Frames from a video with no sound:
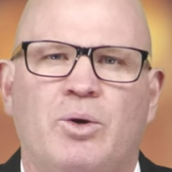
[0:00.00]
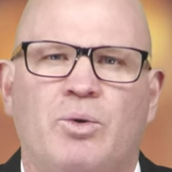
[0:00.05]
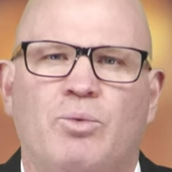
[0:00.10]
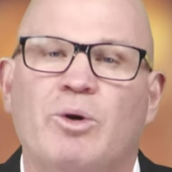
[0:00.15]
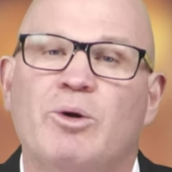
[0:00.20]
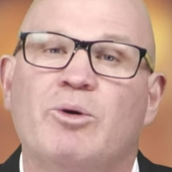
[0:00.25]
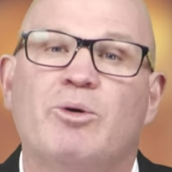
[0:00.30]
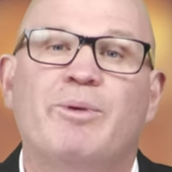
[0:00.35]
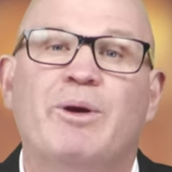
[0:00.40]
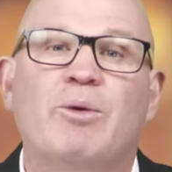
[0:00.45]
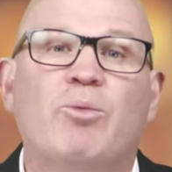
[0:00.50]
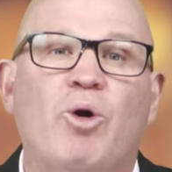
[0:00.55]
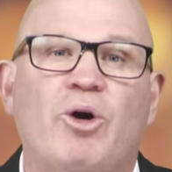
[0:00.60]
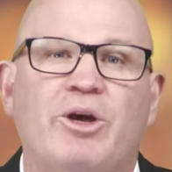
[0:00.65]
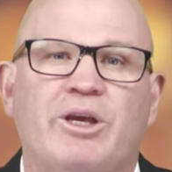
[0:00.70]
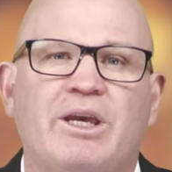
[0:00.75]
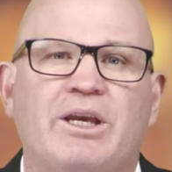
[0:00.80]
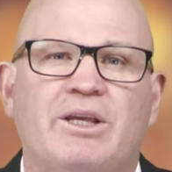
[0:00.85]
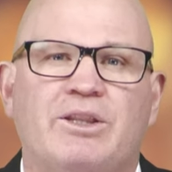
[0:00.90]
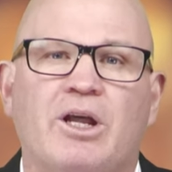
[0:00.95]
We will be
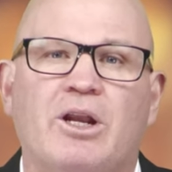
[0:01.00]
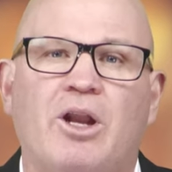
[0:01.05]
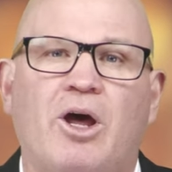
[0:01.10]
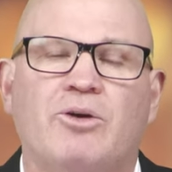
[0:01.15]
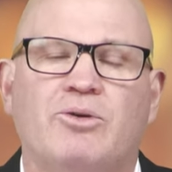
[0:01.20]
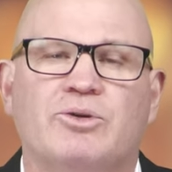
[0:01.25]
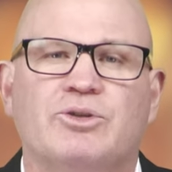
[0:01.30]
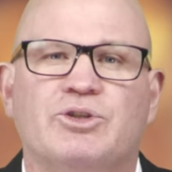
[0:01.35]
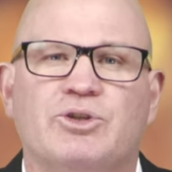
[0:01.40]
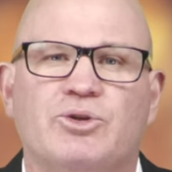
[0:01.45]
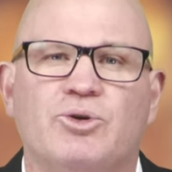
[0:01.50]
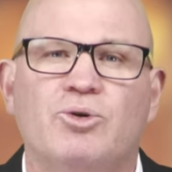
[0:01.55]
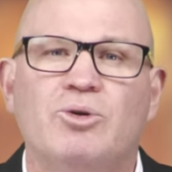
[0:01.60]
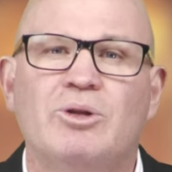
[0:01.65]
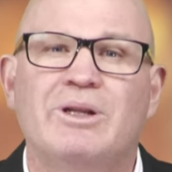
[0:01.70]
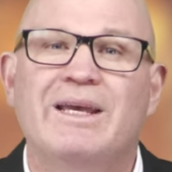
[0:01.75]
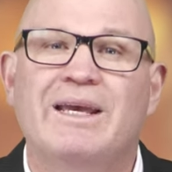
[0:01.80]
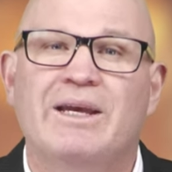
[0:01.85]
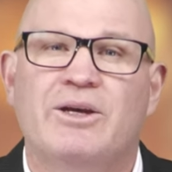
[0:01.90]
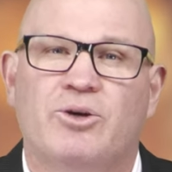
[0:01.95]
working in the local
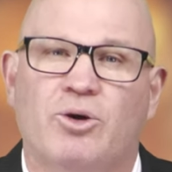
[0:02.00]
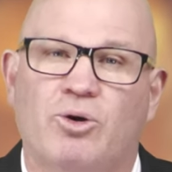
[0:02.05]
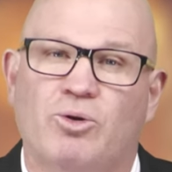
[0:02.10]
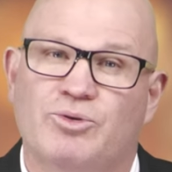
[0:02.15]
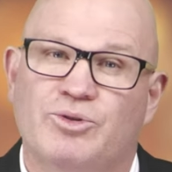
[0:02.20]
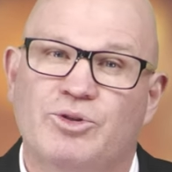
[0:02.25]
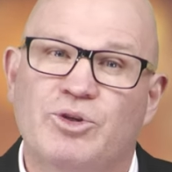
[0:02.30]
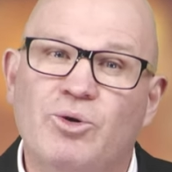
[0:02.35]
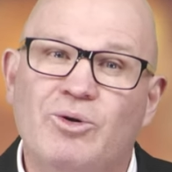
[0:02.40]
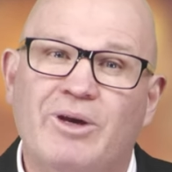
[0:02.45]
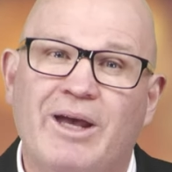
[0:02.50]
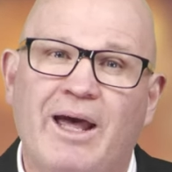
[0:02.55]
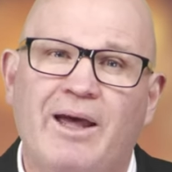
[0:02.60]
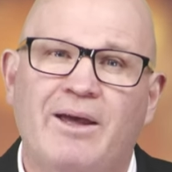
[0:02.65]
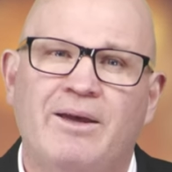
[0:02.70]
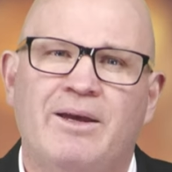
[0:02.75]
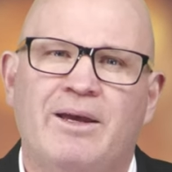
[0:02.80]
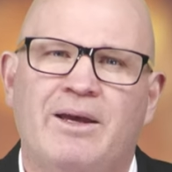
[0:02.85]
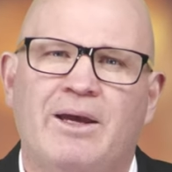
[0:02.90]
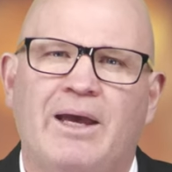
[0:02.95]
school called
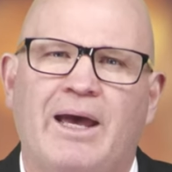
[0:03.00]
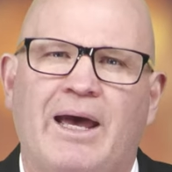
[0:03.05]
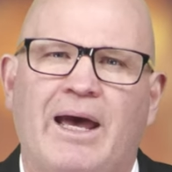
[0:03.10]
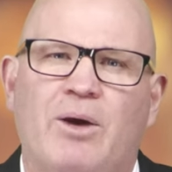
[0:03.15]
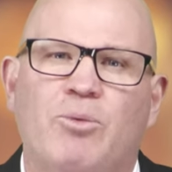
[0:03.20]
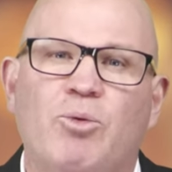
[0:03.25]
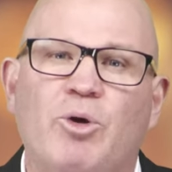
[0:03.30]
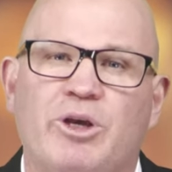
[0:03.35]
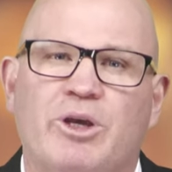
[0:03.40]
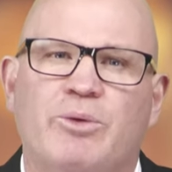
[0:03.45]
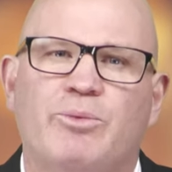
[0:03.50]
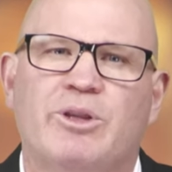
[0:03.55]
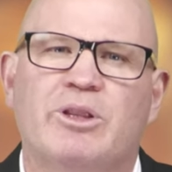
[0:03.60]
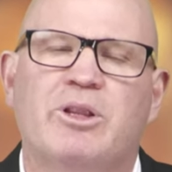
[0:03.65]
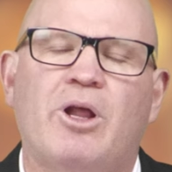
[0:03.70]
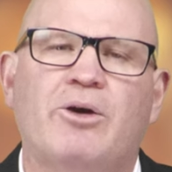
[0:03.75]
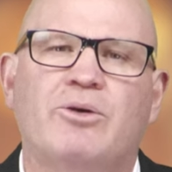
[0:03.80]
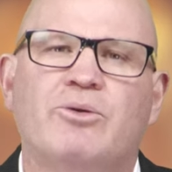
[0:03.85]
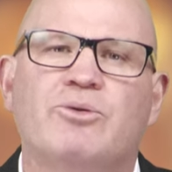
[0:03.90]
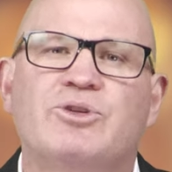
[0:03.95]
Nooka, working with
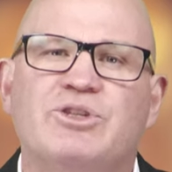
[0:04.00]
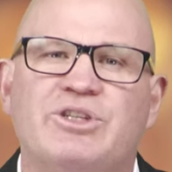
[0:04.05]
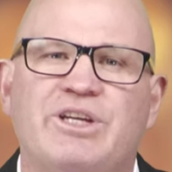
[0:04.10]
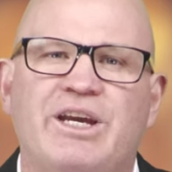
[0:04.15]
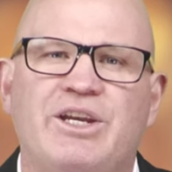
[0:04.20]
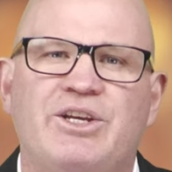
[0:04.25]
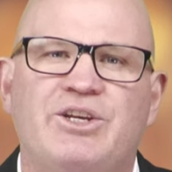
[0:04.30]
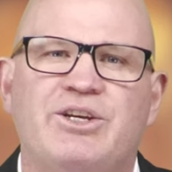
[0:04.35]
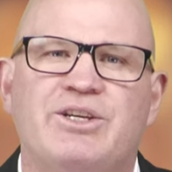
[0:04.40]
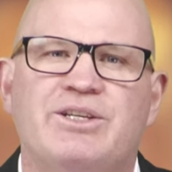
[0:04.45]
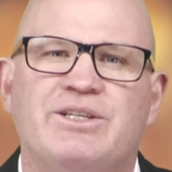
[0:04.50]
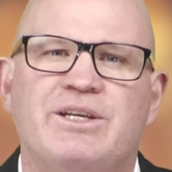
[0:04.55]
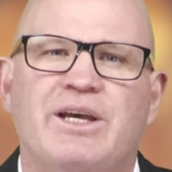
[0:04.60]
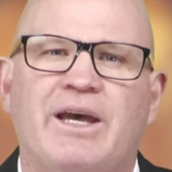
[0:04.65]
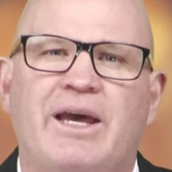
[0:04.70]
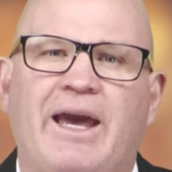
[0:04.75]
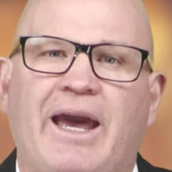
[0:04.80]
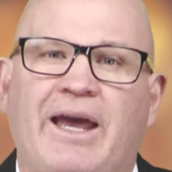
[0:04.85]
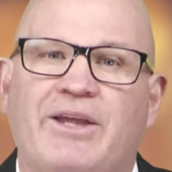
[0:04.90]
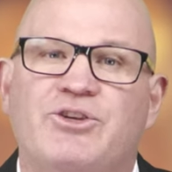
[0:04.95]
local teachers
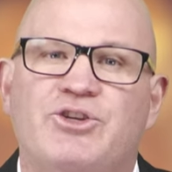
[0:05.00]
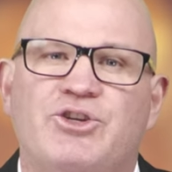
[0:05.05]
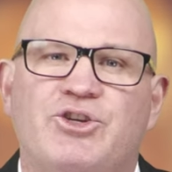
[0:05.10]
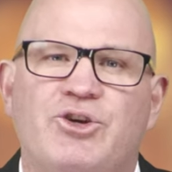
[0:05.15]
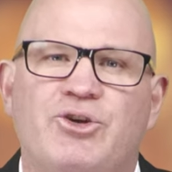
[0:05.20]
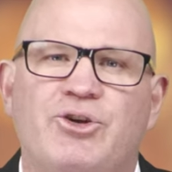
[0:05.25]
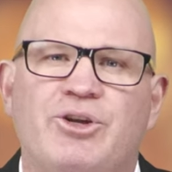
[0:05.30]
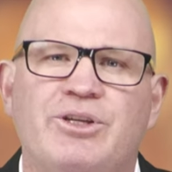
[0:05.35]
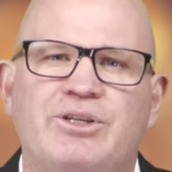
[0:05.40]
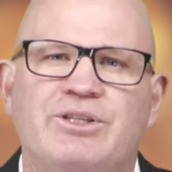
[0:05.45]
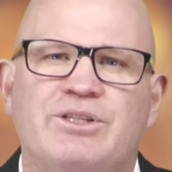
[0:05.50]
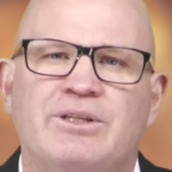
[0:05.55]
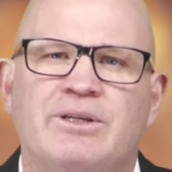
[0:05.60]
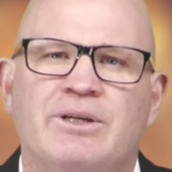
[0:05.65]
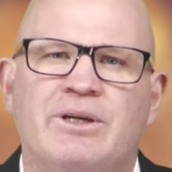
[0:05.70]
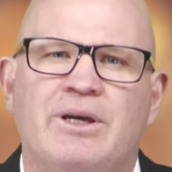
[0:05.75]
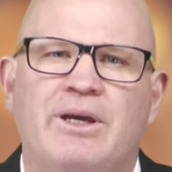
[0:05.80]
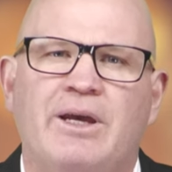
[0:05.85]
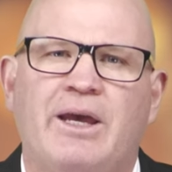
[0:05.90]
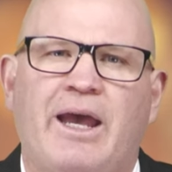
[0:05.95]
and students,
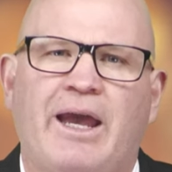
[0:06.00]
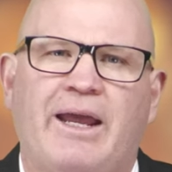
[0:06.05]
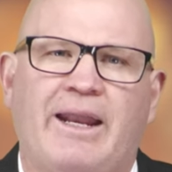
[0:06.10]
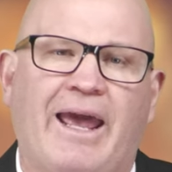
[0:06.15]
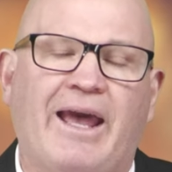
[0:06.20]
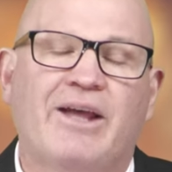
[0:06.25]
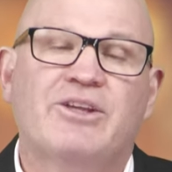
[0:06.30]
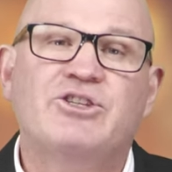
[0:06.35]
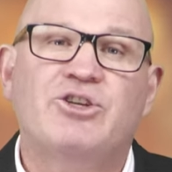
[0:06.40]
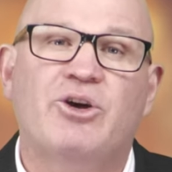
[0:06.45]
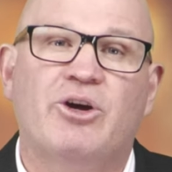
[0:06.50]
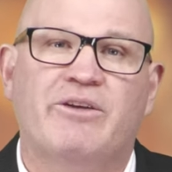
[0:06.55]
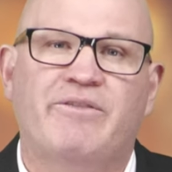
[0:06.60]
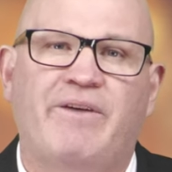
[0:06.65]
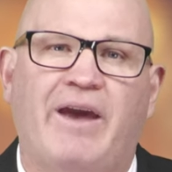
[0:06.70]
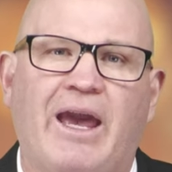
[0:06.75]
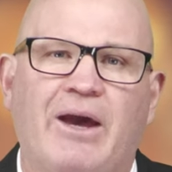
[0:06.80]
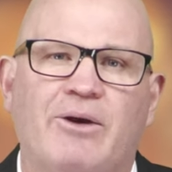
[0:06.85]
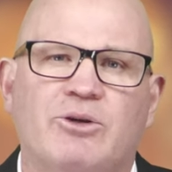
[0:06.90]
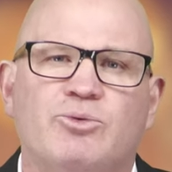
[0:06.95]
and outside of
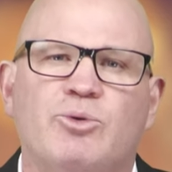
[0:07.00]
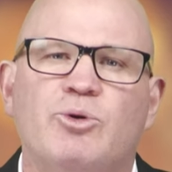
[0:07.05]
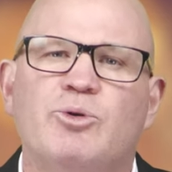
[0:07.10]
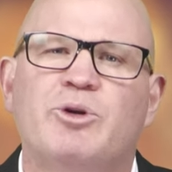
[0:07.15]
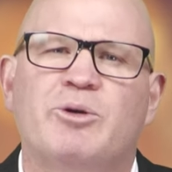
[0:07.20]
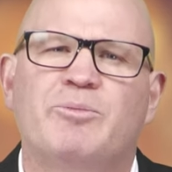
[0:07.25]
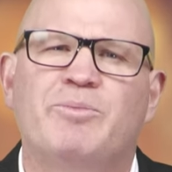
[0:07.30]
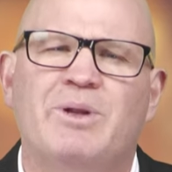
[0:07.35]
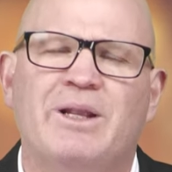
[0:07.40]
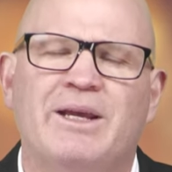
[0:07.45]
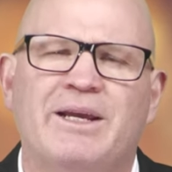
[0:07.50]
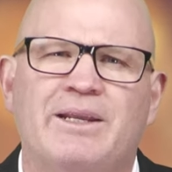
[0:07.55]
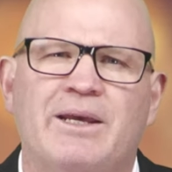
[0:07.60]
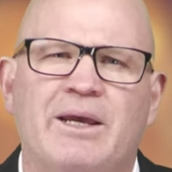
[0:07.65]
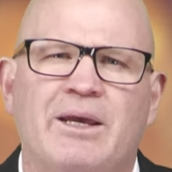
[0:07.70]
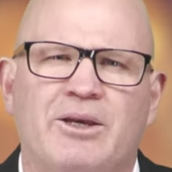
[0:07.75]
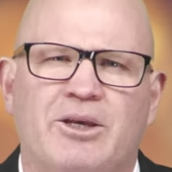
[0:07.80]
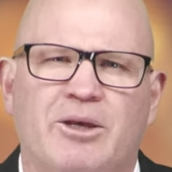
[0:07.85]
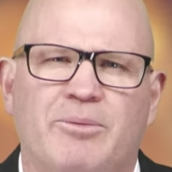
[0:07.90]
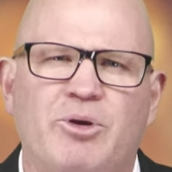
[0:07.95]
hours we'll complete
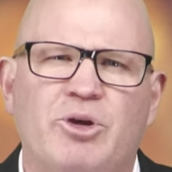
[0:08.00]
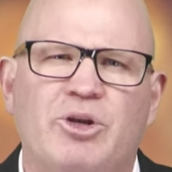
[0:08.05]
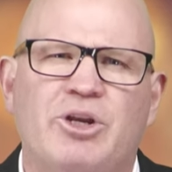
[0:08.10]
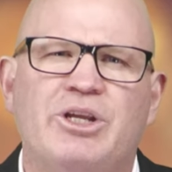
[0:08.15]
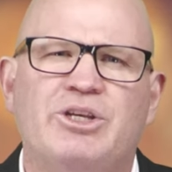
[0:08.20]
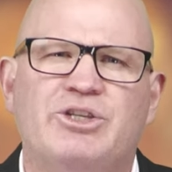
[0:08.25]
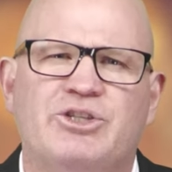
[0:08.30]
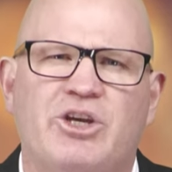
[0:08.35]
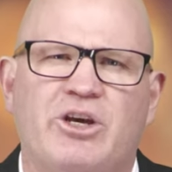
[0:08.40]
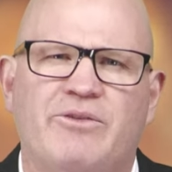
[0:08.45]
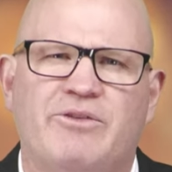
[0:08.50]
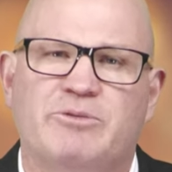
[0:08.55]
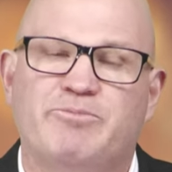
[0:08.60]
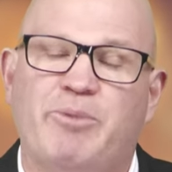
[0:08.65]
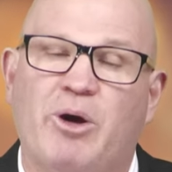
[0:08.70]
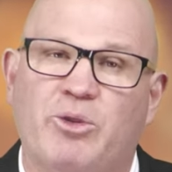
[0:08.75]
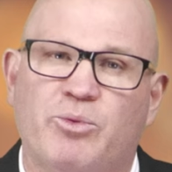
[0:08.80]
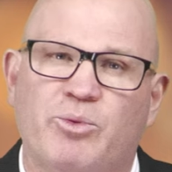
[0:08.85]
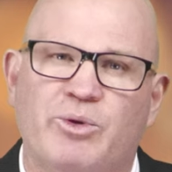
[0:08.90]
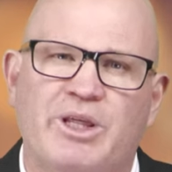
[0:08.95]
community service
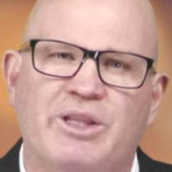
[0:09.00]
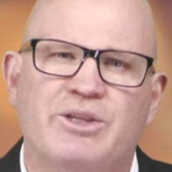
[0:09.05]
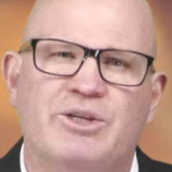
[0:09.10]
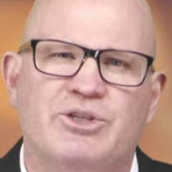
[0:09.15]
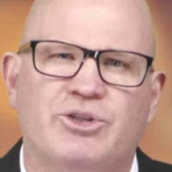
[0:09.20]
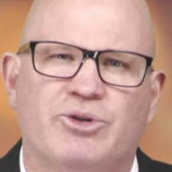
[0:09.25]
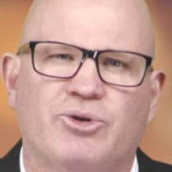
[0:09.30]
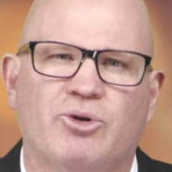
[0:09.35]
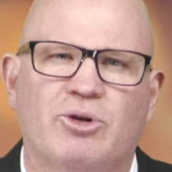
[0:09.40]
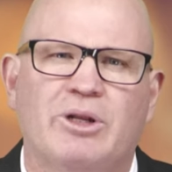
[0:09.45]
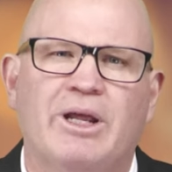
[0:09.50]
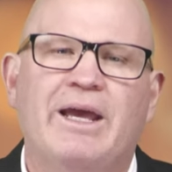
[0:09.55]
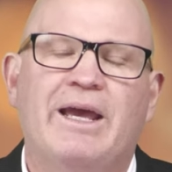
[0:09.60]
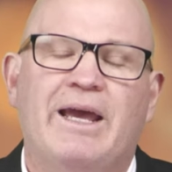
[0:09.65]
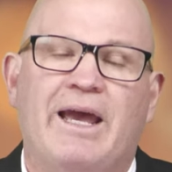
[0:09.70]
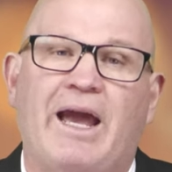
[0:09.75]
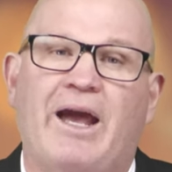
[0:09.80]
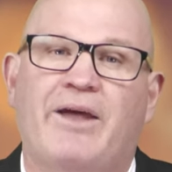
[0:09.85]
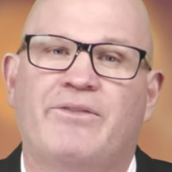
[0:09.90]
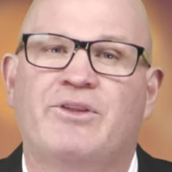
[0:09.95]
both within the school
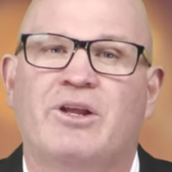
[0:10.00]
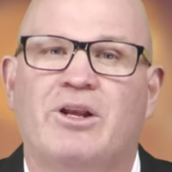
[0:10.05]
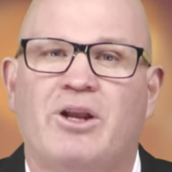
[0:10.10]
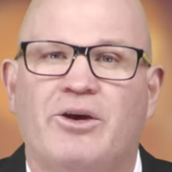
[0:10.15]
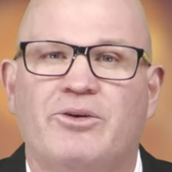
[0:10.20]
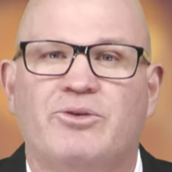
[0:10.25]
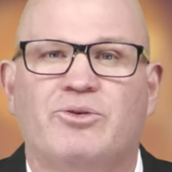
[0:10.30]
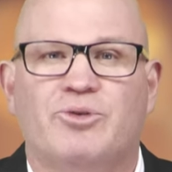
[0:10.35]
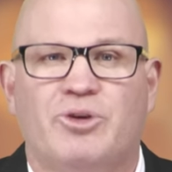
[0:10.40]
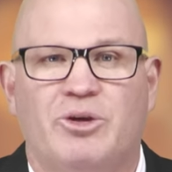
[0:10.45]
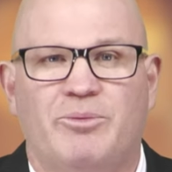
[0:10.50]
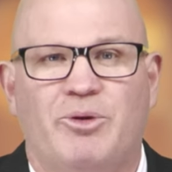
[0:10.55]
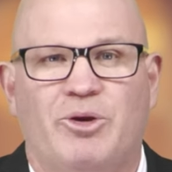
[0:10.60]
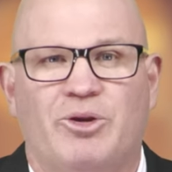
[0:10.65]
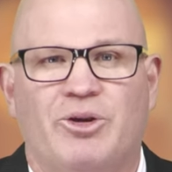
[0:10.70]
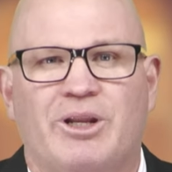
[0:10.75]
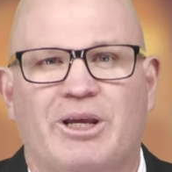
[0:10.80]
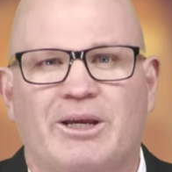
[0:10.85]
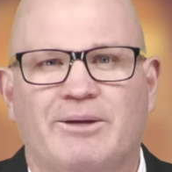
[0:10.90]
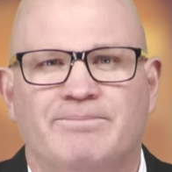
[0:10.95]
and the local
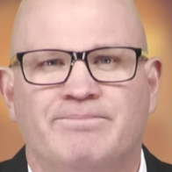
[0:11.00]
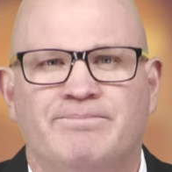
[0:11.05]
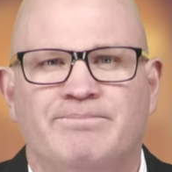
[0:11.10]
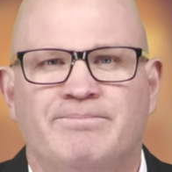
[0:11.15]
community.